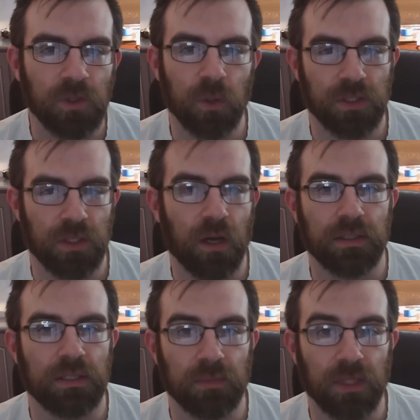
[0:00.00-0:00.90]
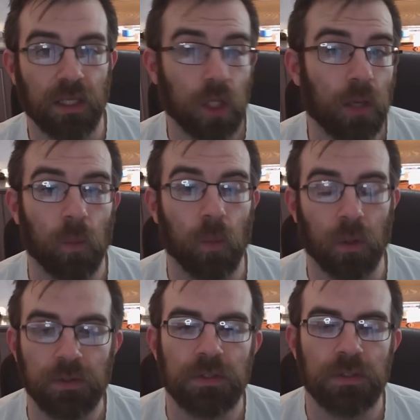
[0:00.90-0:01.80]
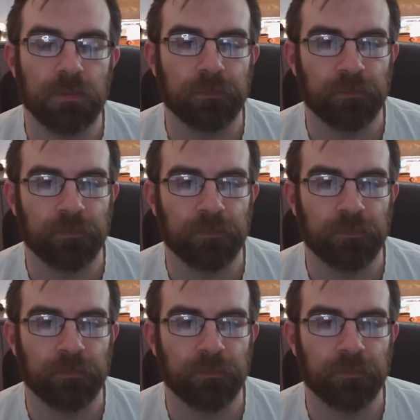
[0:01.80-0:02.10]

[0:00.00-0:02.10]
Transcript: towards autism get a lot worse